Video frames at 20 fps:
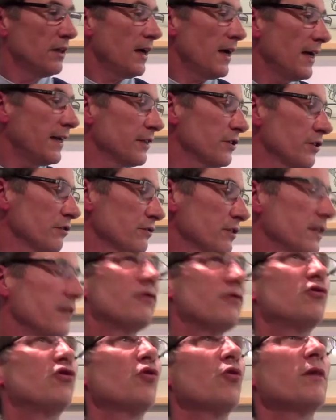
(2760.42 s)
And as you'll see, the
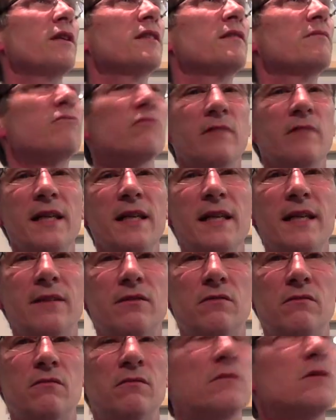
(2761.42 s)
drawings really
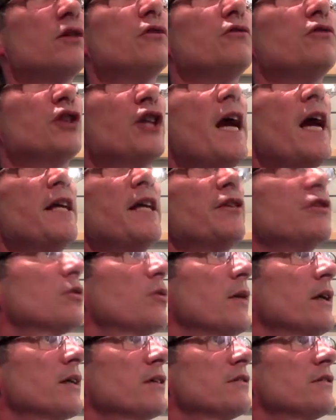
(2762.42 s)
do change
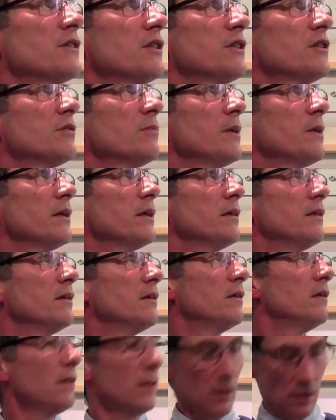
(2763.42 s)
quite considerably.
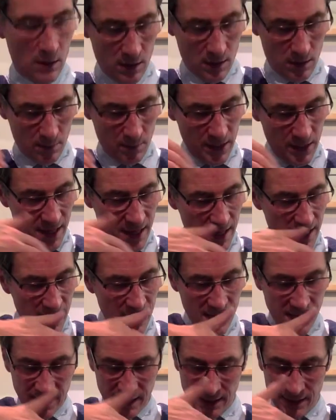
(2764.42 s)
But
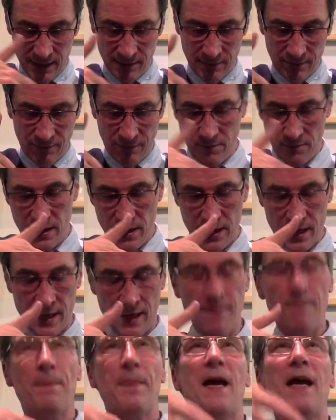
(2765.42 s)
this, for me,
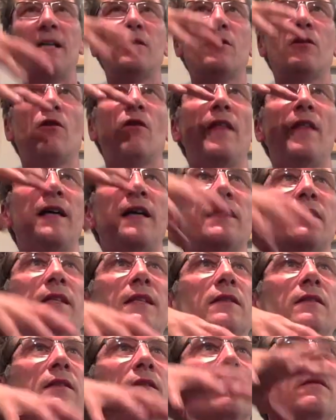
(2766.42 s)
has got that
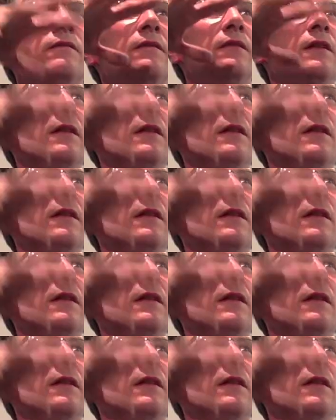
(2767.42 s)
sense of,